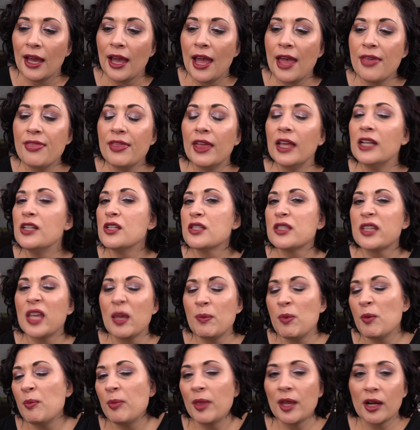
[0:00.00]
and then just keep
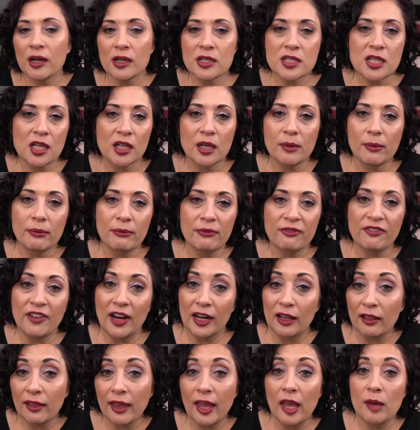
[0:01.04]
them there until I'm
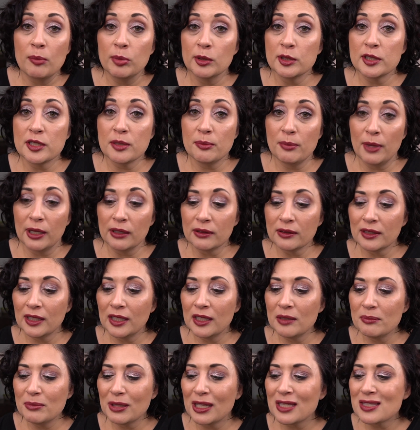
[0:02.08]
finally able to melt
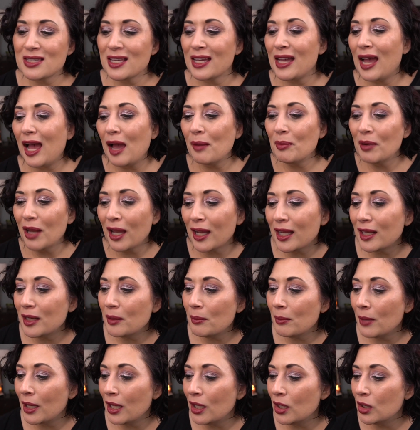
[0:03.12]
them, because I'm not going to
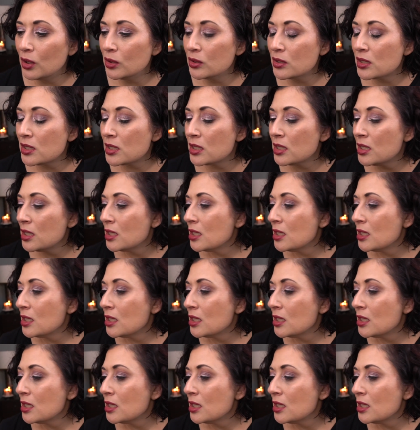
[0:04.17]
melt